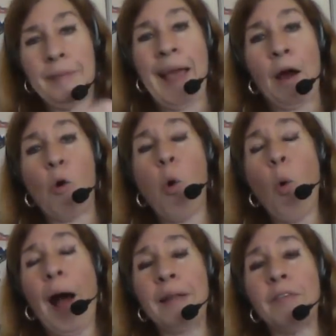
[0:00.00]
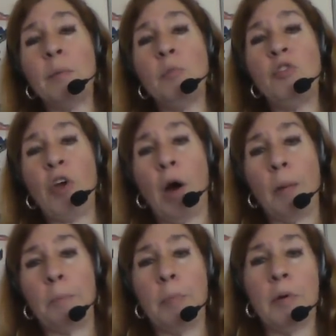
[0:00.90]
that quantum
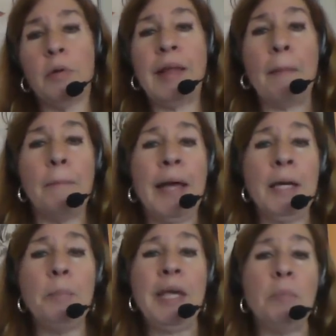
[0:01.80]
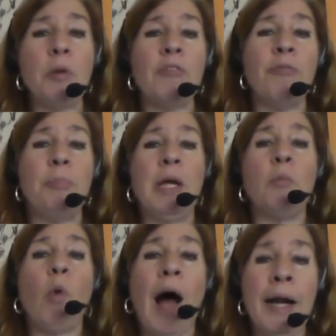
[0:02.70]
jump that many people have
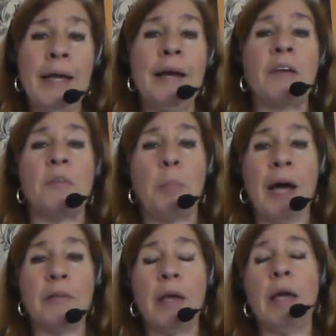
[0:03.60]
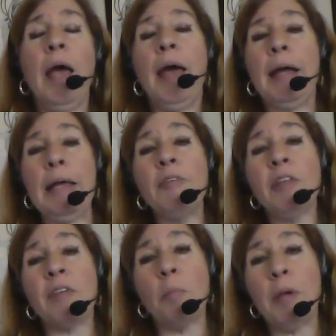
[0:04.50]
been wanting, expecting, and even
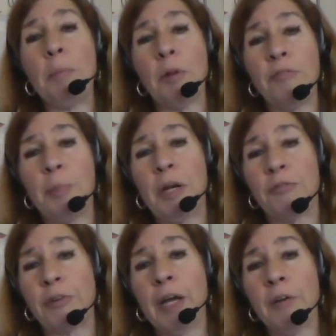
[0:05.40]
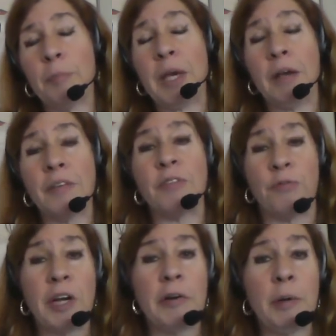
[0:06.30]
some people have been afraid of because it's
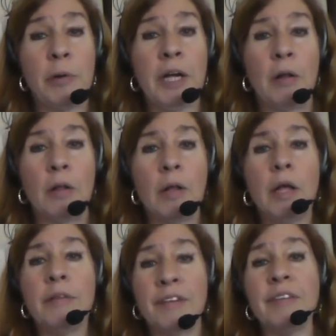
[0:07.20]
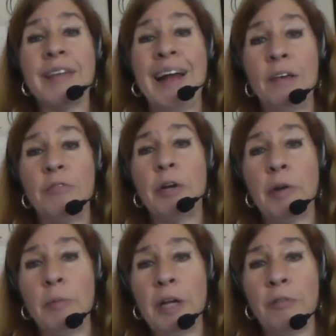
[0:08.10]
very real. This is getting
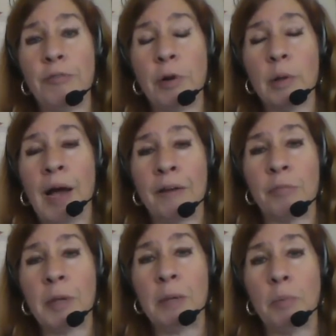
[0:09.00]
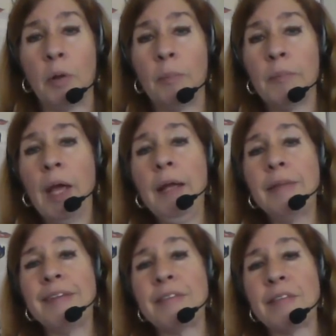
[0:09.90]
very real for a lot of people.
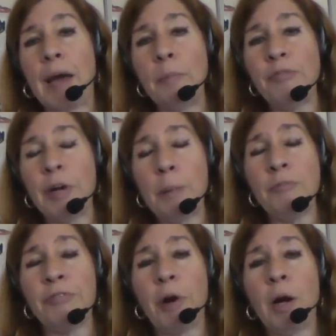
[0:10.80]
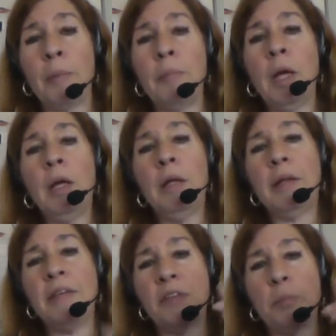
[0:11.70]
This time frame from
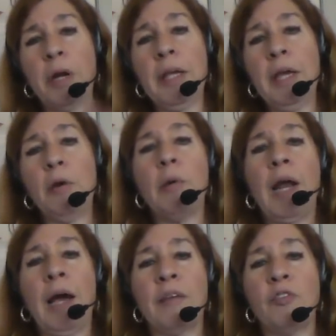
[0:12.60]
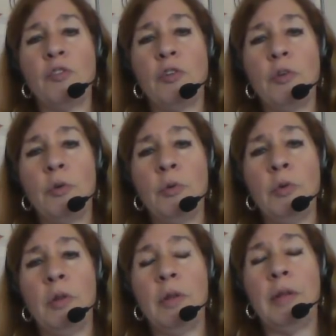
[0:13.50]
the spring equinox to
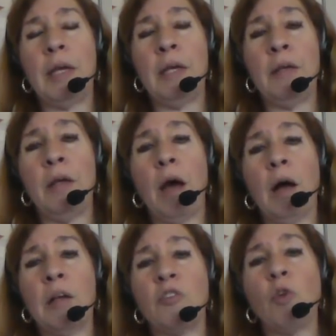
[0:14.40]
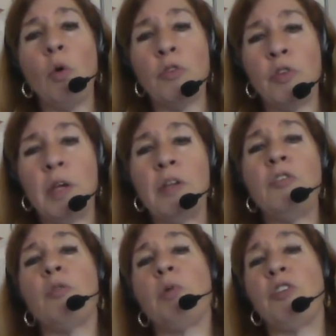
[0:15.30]
the uh,
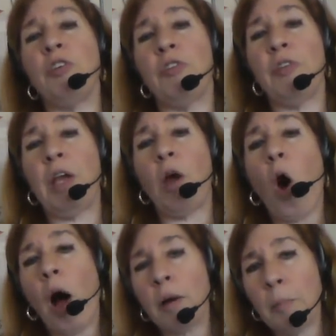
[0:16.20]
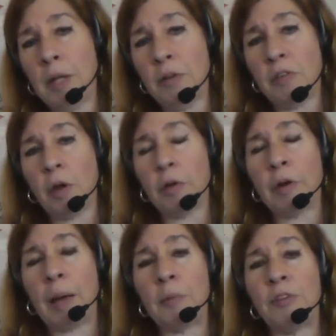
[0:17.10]
solstice, which is the autumn in the
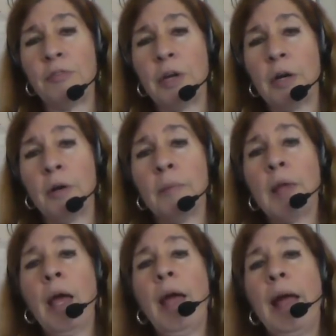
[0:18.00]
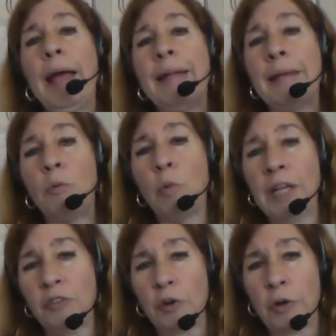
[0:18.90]
southern hemisphere and the
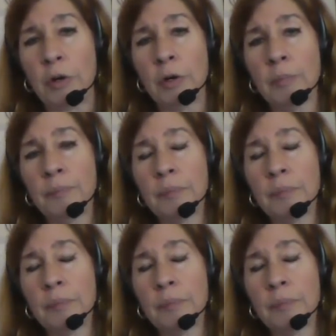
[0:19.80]
winter.